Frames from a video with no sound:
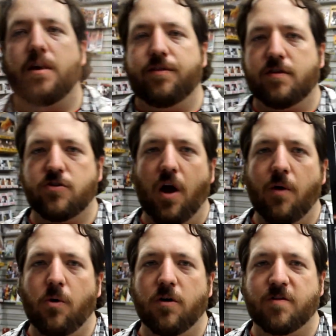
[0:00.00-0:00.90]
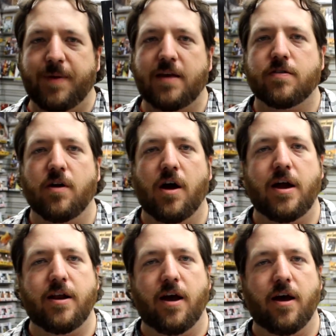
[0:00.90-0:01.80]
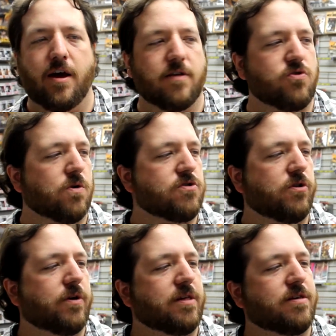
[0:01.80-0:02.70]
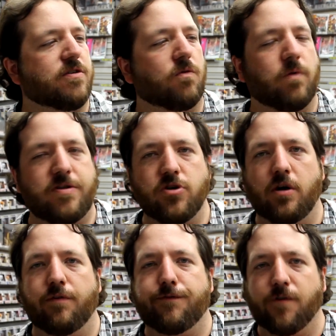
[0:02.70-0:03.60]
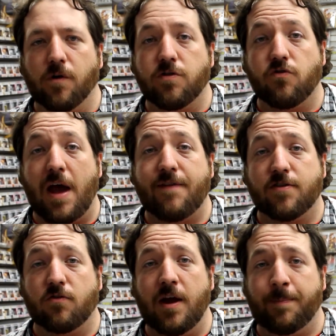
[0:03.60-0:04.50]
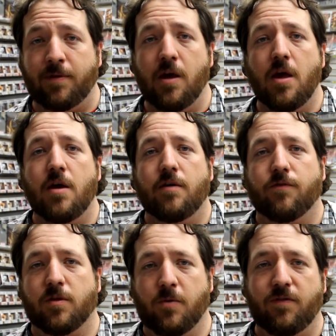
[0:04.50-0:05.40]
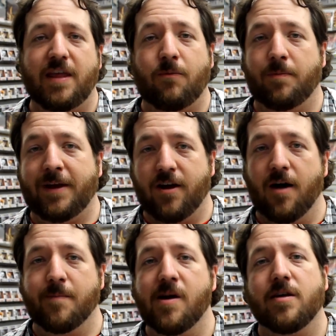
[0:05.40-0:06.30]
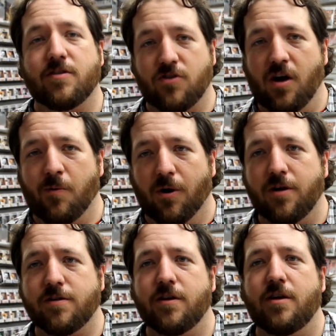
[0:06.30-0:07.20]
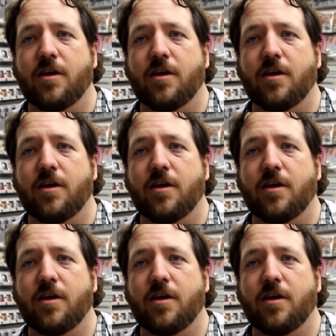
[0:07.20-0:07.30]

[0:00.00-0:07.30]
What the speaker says: The Star Wars, based on George Lucas's original first draft script for the movie that would become Star Wars,